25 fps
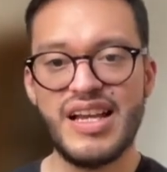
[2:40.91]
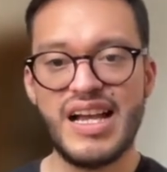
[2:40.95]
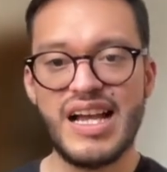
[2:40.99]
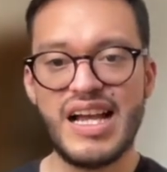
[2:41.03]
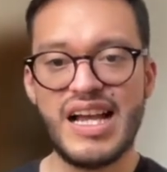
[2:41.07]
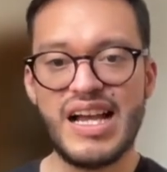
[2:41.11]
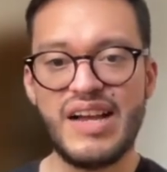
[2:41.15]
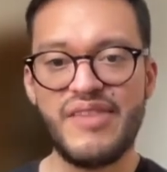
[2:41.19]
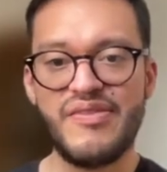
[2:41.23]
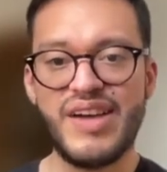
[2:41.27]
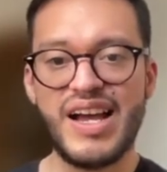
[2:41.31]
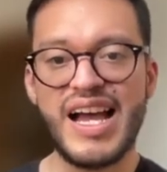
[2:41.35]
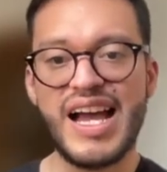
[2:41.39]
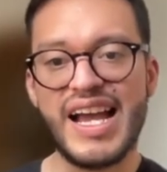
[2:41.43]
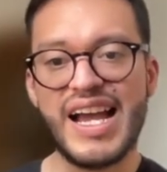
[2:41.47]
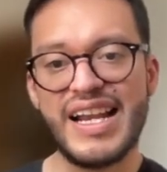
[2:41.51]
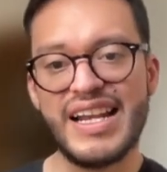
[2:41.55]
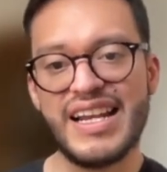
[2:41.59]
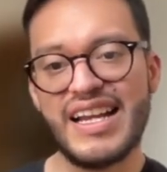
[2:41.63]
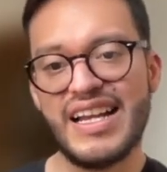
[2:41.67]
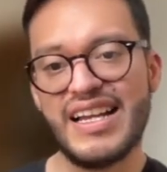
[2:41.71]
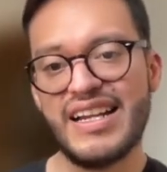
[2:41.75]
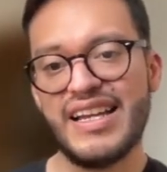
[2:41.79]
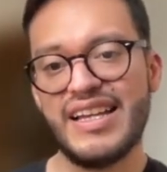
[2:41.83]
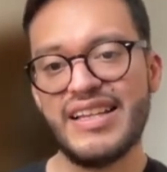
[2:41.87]
have
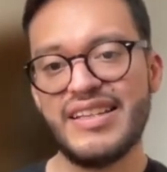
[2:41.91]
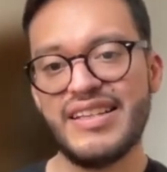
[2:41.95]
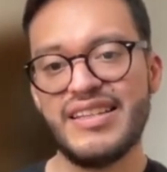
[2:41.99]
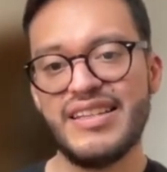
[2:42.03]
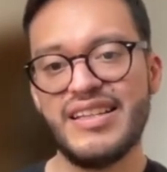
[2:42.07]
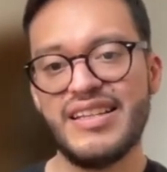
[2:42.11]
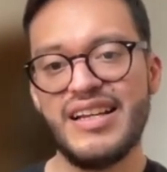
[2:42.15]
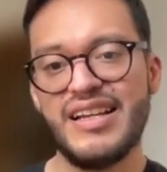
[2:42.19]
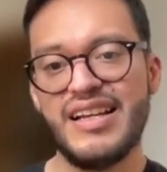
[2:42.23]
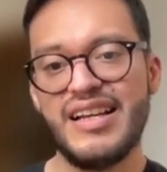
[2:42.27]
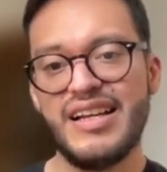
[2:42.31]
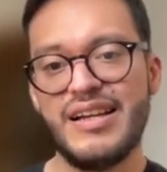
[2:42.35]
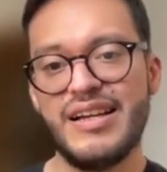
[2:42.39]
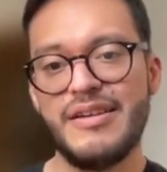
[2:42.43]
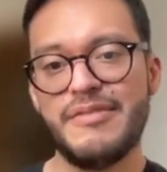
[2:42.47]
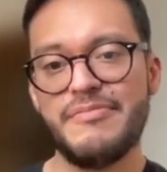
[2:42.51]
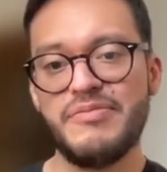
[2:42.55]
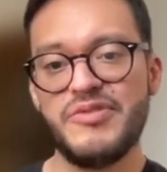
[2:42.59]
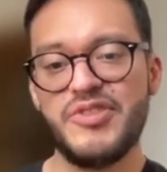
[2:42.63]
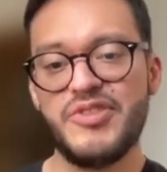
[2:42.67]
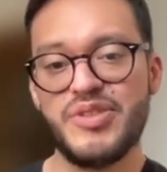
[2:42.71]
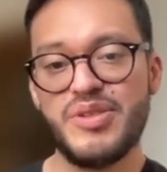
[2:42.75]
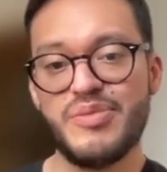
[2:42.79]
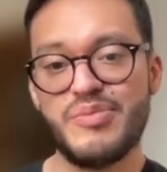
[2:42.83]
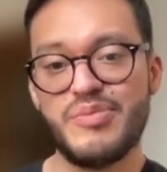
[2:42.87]
highlighted
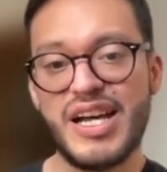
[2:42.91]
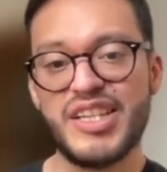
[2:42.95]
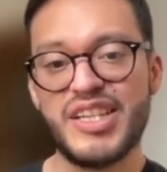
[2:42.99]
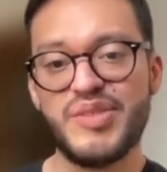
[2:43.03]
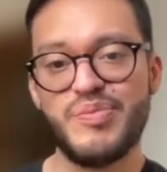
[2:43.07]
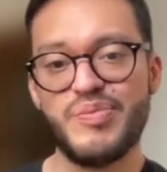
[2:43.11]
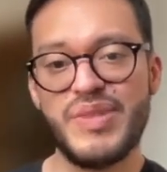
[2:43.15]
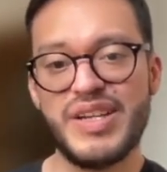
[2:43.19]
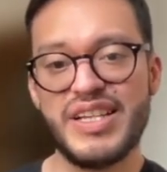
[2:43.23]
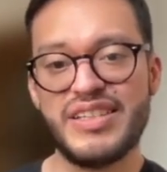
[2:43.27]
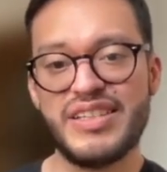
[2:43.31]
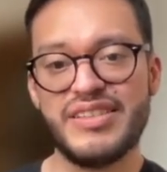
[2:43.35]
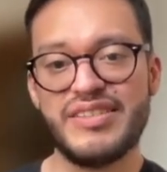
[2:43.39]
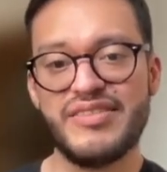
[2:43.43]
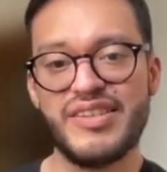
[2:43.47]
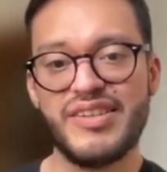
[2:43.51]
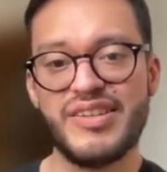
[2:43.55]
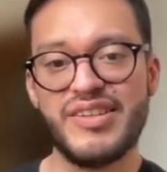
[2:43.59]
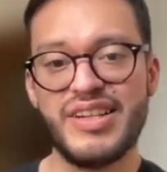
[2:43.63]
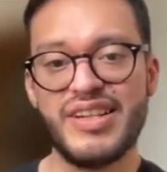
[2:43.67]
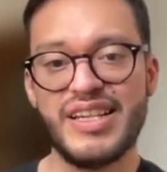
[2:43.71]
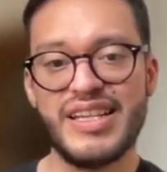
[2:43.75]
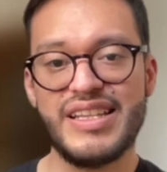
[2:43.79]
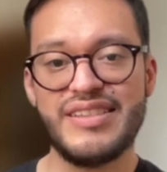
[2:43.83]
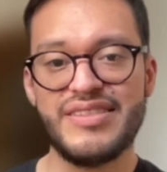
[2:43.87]
um, some aspects
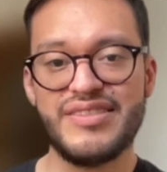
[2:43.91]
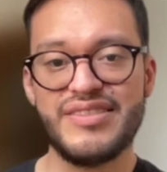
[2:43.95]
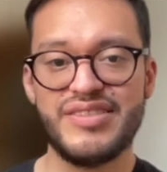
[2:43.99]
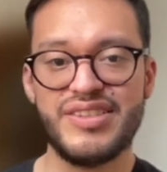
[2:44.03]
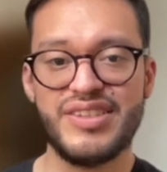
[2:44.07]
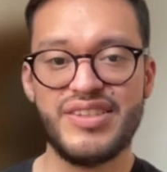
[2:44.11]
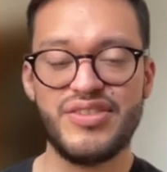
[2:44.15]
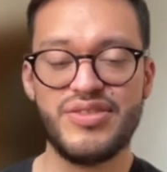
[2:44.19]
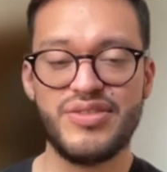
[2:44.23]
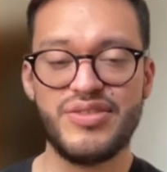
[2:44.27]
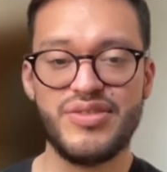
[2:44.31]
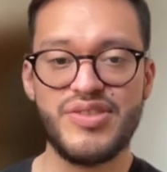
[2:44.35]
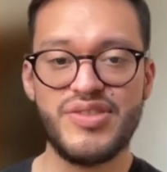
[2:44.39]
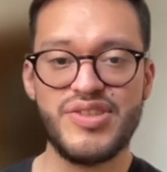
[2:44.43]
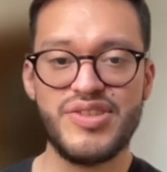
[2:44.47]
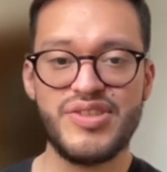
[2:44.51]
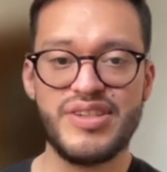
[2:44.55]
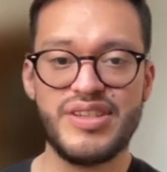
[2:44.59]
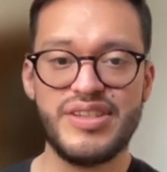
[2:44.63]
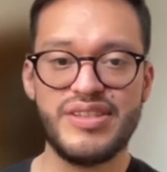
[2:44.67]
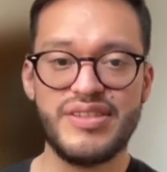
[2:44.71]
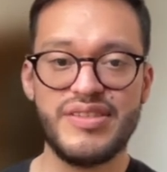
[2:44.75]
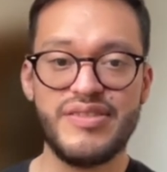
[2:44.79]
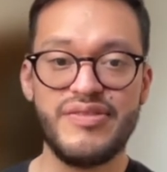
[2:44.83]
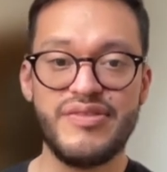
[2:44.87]
regarding intersex
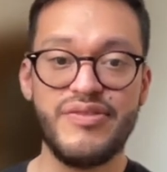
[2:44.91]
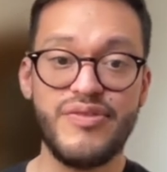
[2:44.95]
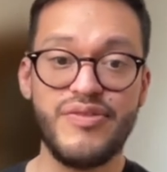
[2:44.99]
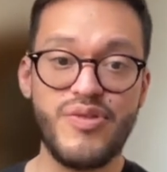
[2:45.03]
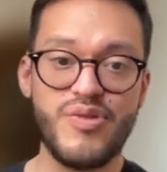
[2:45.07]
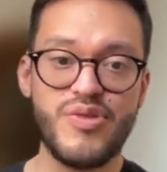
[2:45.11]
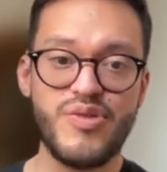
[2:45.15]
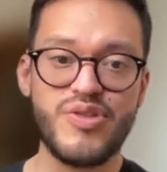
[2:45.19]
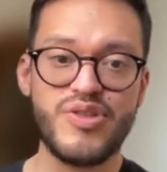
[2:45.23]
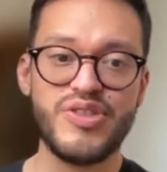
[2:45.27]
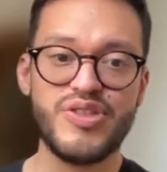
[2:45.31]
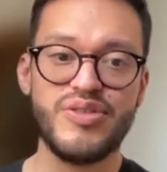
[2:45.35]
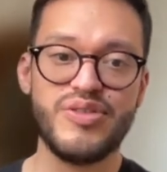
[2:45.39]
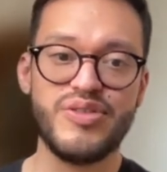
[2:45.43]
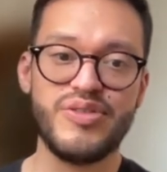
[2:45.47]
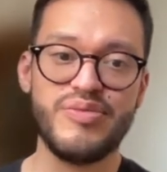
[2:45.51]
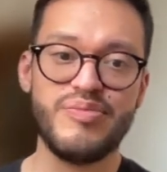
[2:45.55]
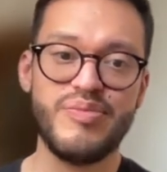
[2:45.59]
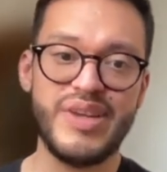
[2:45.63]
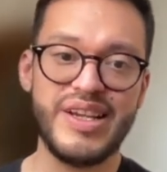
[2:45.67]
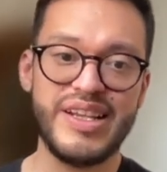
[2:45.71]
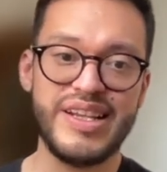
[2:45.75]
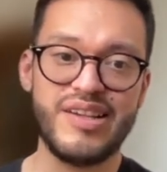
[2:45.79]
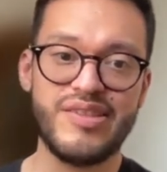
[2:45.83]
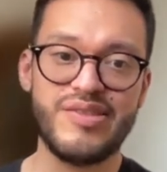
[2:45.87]
surgeries and forced
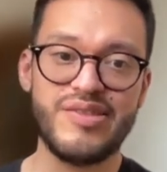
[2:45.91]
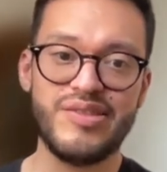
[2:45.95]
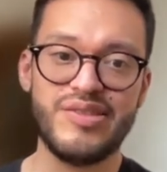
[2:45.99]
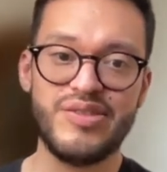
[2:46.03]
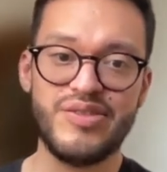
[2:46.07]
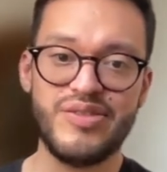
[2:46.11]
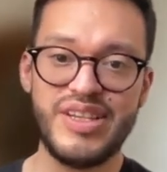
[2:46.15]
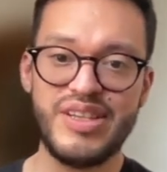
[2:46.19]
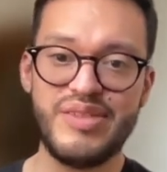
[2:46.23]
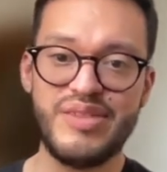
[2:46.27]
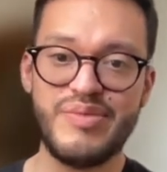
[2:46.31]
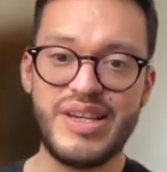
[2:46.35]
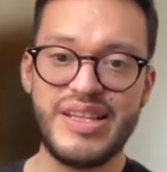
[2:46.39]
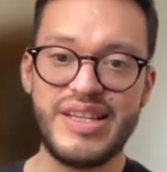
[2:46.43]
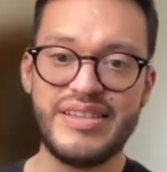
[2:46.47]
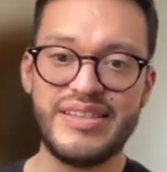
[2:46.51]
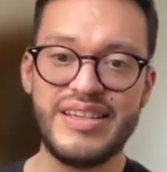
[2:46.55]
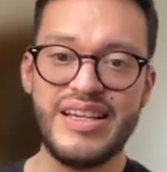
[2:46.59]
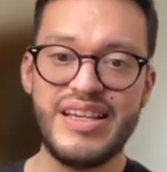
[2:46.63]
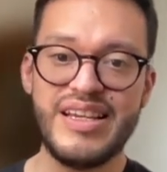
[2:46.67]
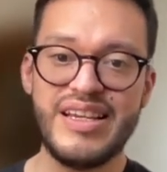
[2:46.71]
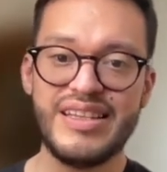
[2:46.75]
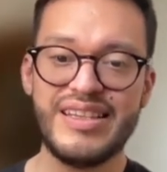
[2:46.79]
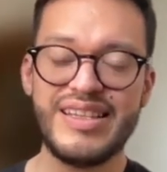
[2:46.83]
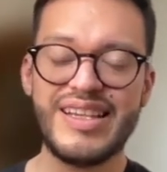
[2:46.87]
medical treatments
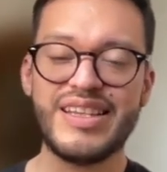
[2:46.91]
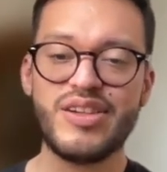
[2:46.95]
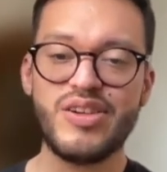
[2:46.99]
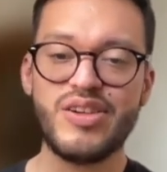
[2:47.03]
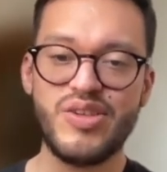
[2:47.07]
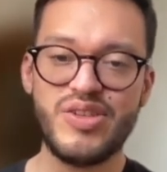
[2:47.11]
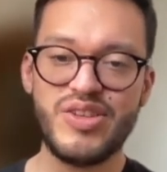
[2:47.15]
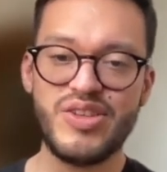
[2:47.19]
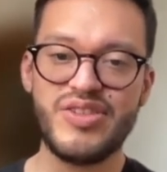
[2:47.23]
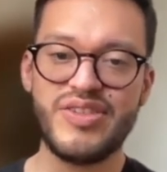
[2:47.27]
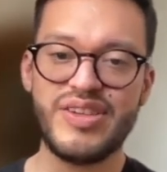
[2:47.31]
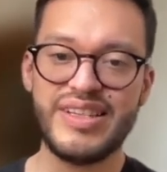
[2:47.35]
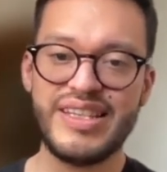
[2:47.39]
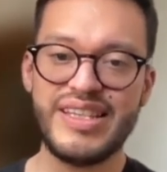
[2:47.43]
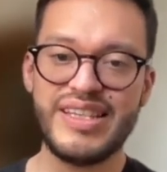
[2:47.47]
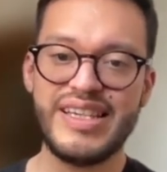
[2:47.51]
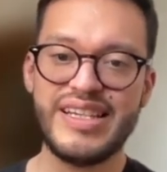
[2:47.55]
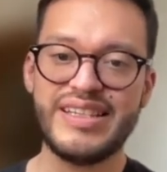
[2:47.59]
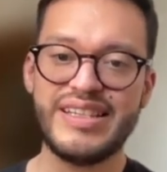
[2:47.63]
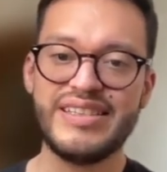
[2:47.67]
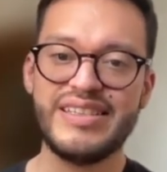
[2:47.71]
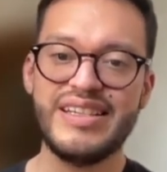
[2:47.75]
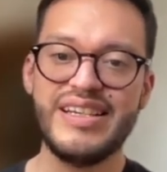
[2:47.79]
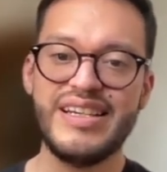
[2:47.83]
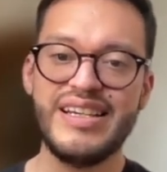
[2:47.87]
that
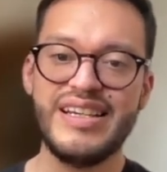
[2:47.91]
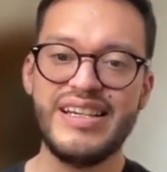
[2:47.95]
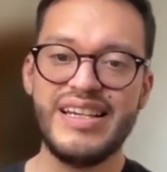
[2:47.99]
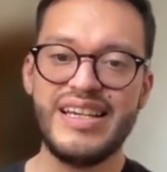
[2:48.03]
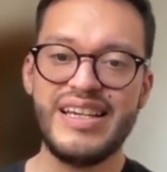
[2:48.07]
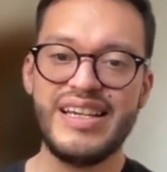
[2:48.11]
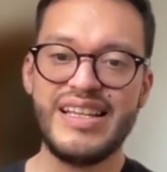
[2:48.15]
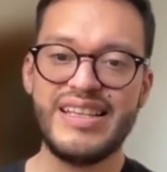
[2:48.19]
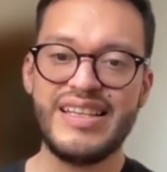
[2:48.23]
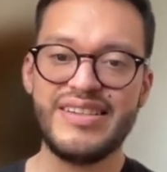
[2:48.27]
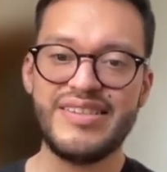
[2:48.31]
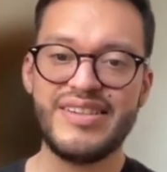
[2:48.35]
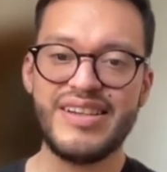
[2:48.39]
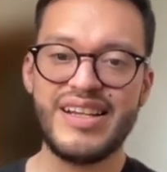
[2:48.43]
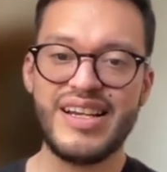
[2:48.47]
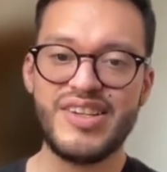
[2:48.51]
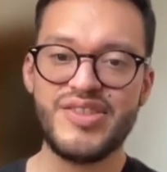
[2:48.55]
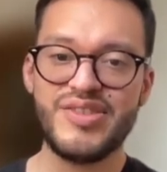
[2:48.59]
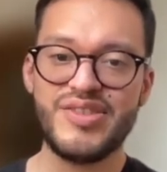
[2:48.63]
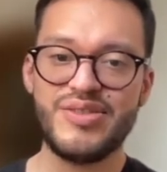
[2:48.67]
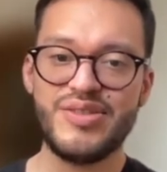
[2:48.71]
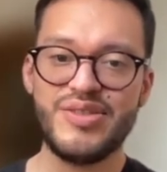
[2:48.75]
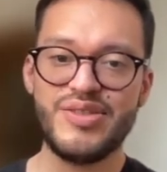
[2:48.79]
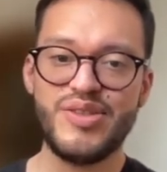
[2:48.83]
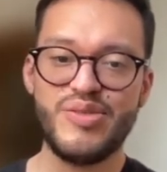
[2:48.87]
contradict
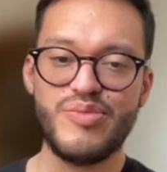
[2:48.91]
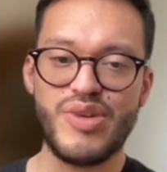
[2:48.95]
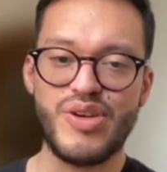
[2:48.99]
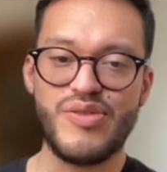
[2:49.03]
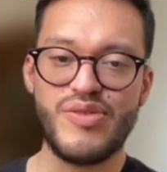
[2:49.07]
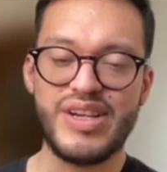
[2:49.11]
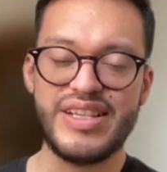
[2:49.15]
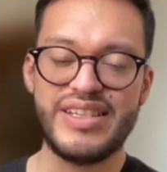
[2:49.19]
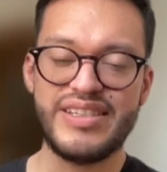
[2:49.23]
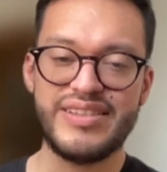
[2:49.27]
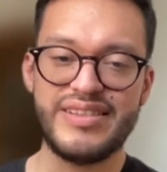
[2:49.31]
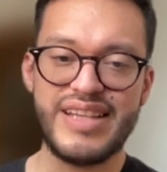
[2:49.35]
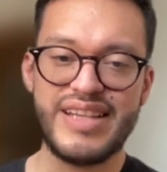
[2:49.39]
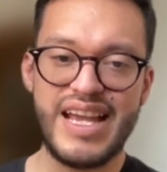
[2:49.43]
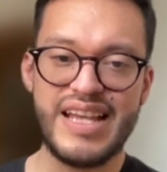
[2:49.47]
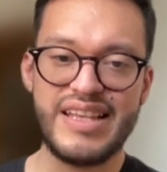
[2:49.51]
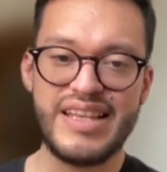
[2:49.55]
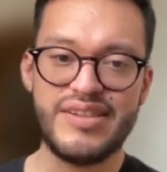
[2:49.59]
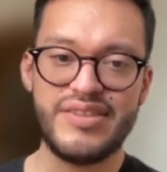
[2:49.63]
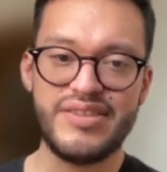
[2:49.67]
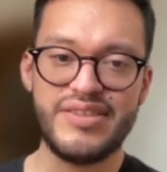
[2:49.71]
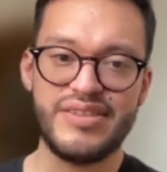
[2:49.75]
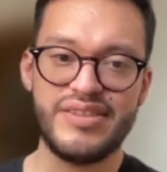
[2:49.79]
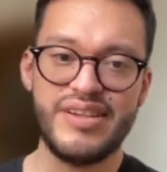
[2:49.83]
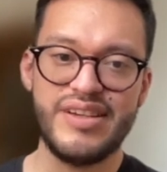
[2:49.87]
international human rights
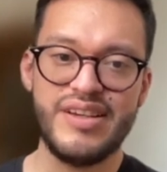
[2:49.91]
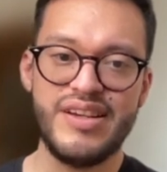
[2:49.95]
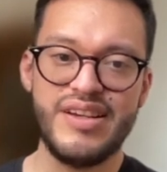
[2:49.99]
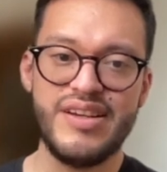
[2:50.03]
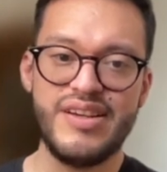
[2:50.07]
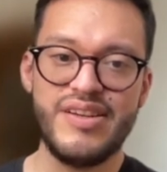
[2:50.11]
standards.